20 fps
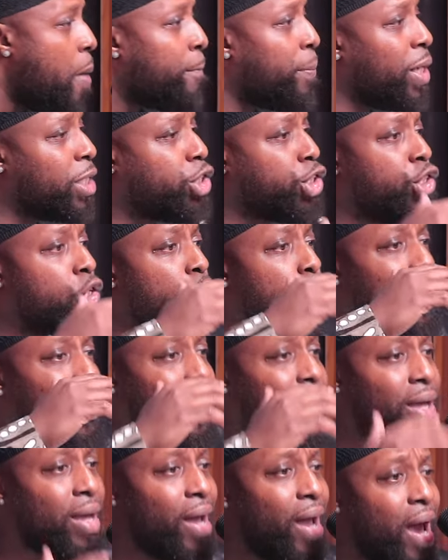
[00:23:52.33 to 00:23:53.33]
but you
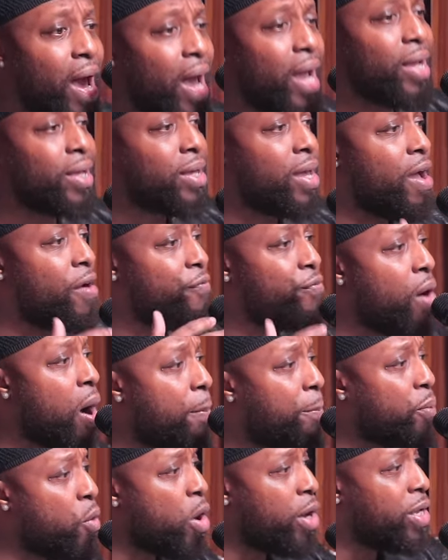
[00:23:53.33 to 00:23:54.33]
can't give
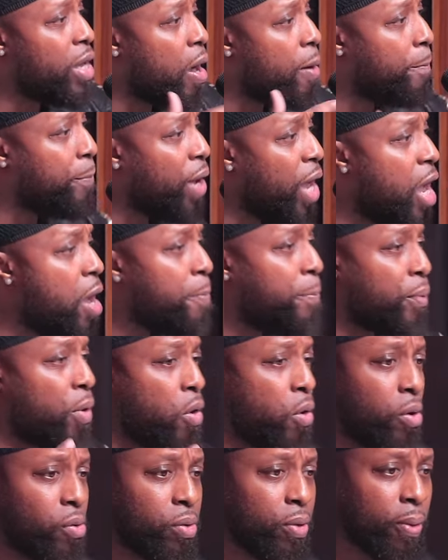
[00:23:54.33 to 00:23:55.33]
up on your
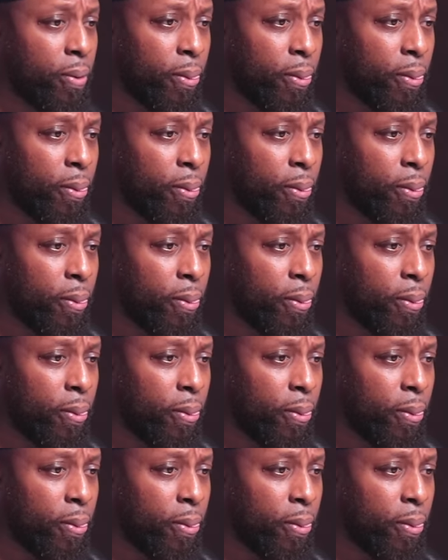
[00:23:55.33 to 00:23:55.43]
people.